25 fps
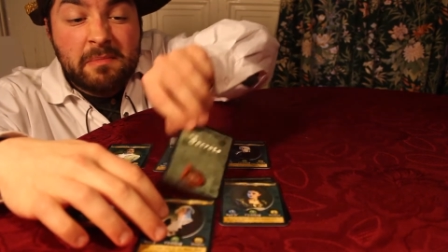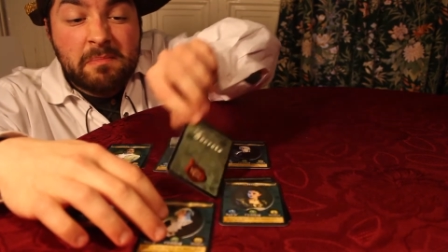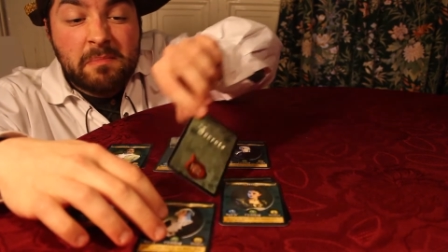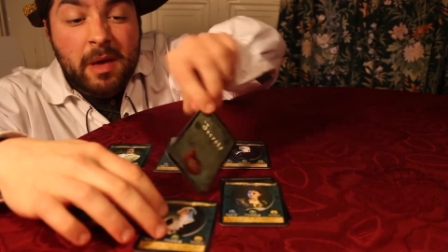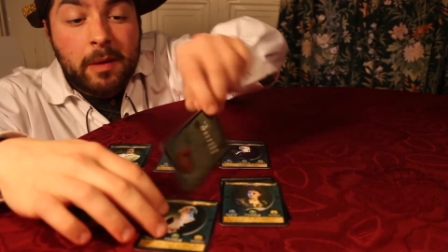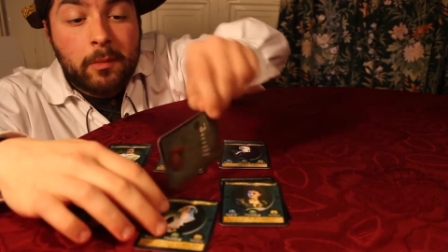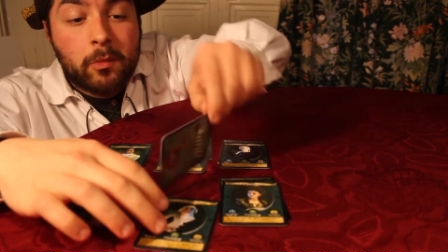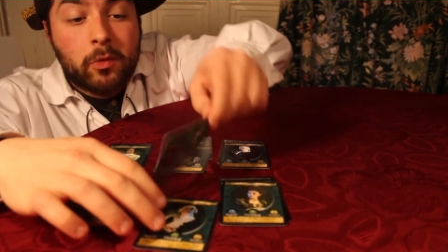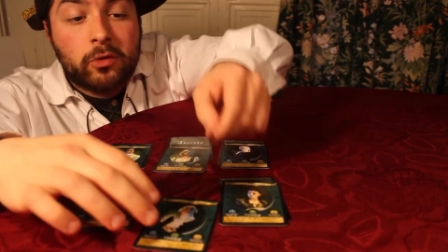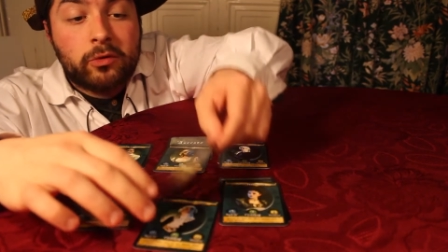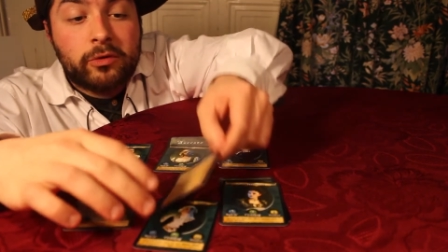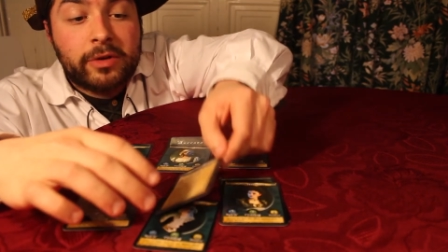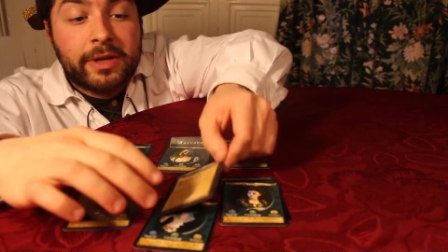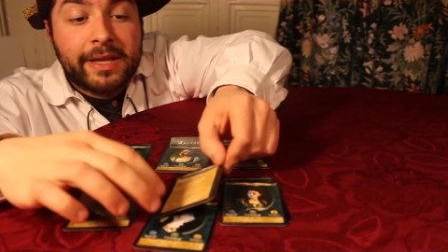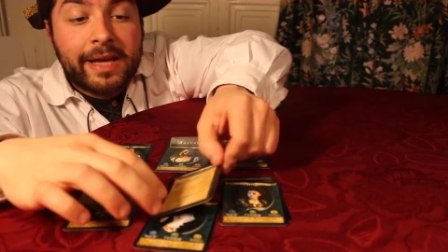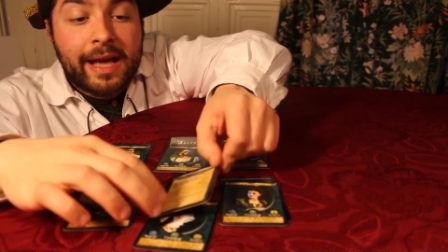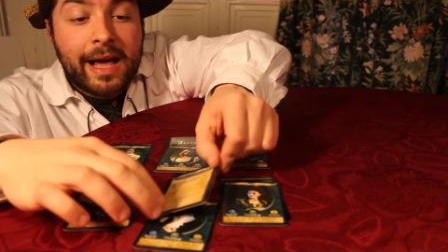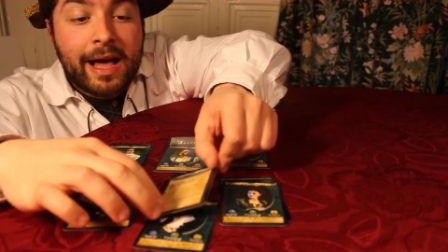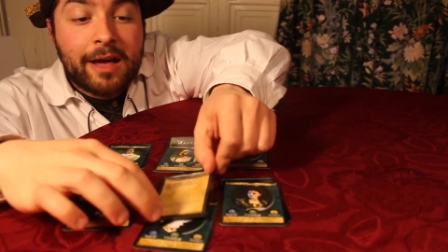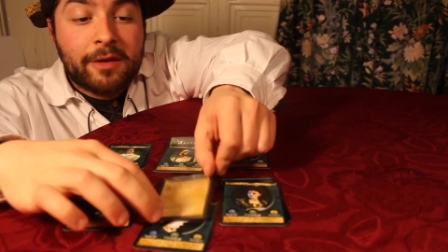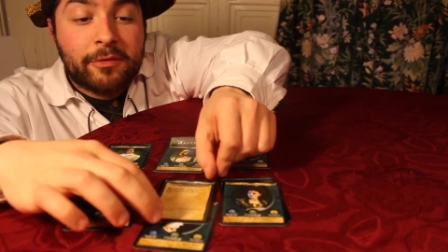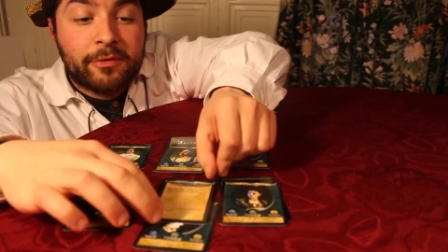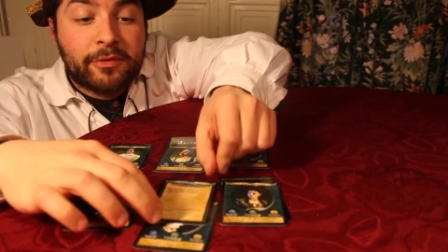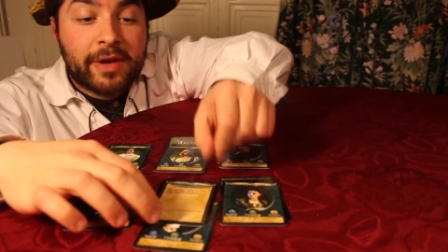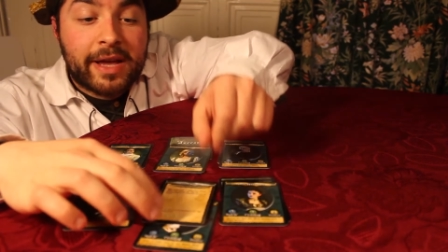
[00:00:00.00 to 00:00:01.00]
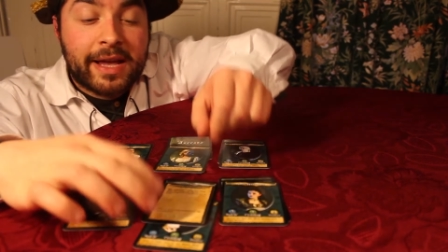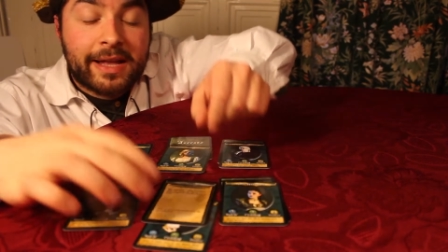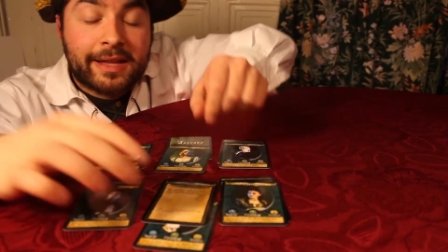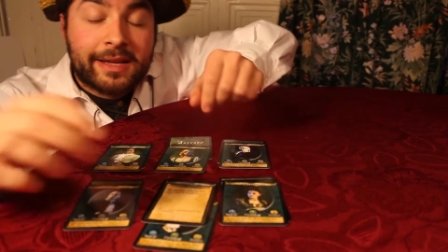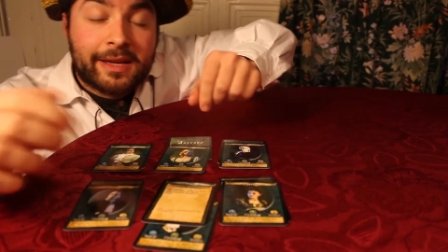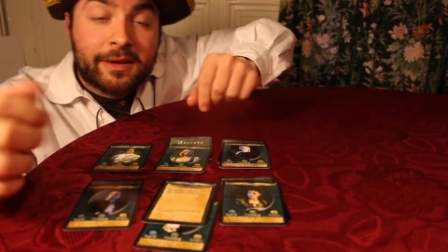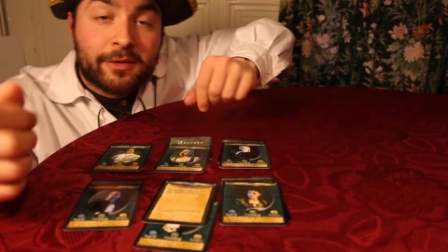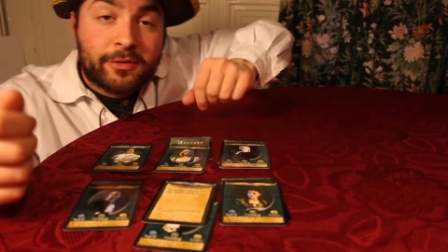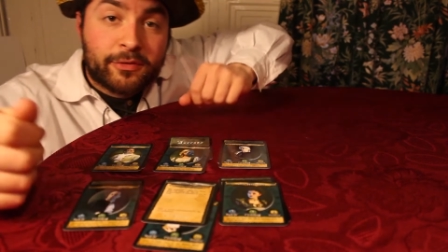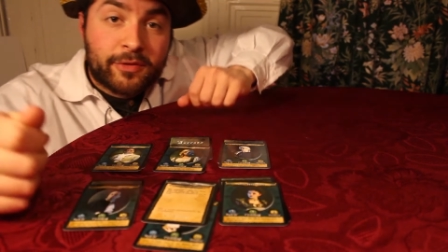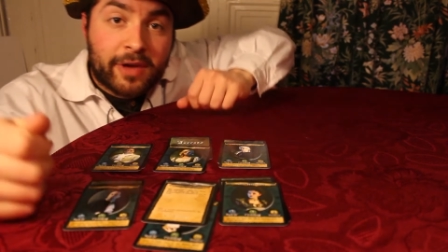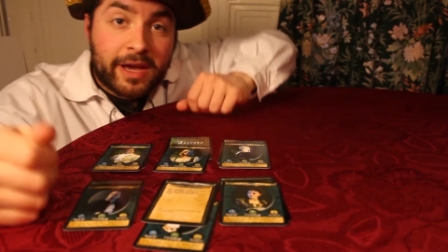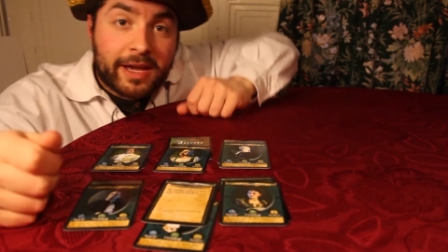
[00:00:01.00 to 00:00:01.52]
and won't really have any
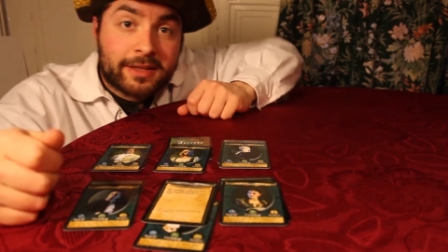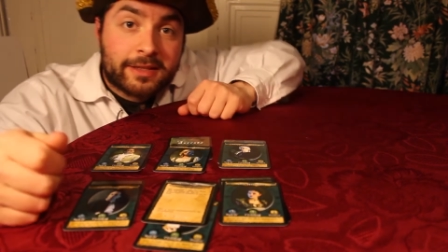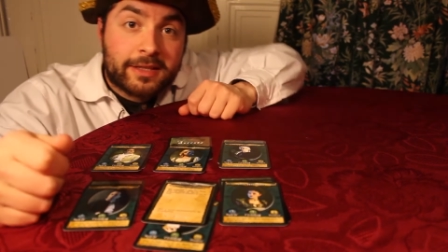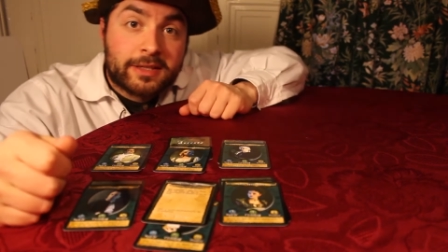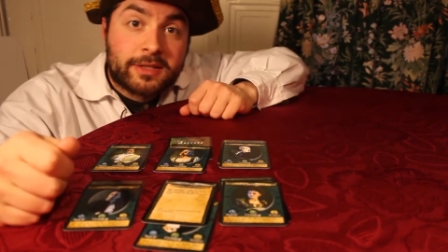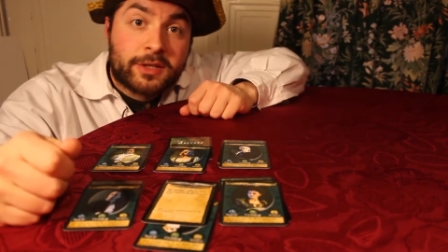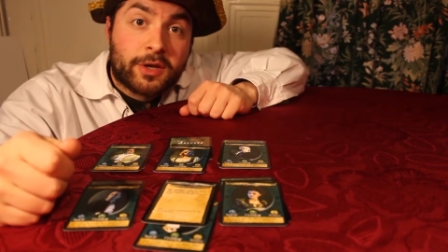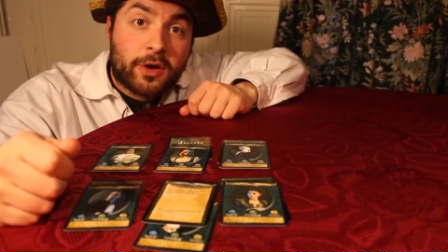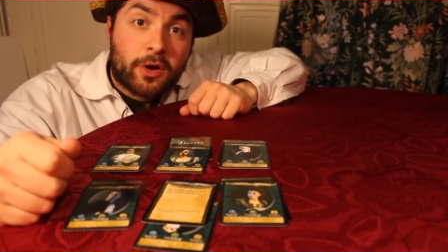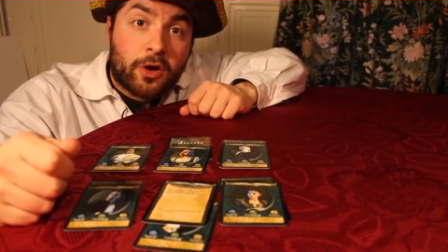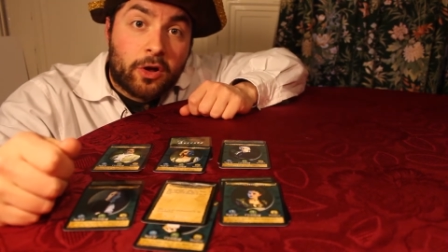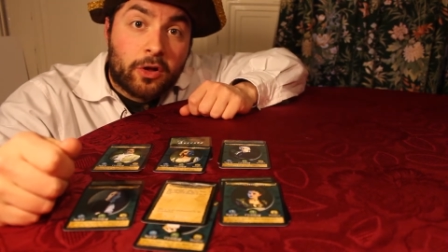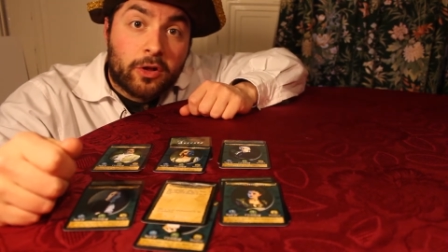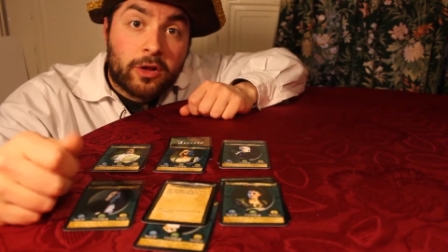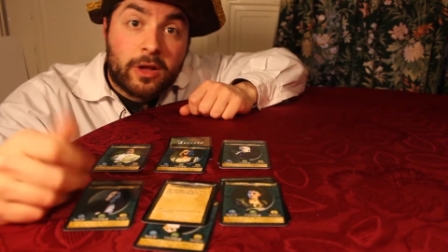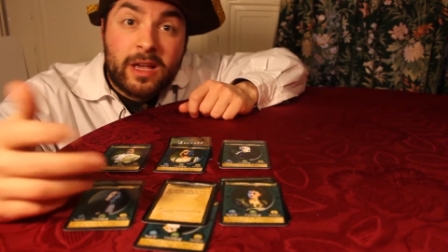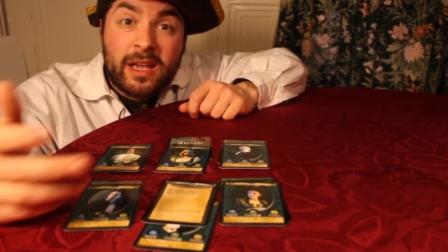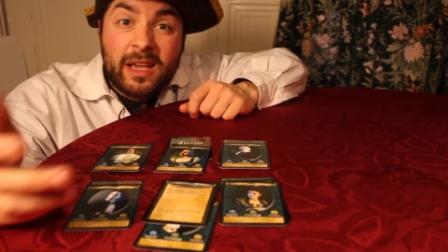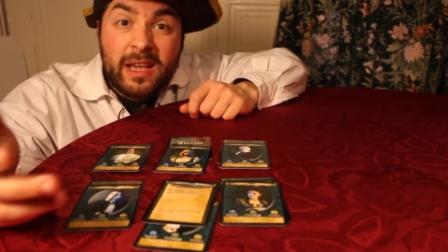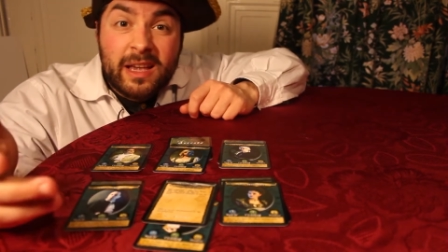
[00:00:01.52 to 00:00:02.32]
effect at all.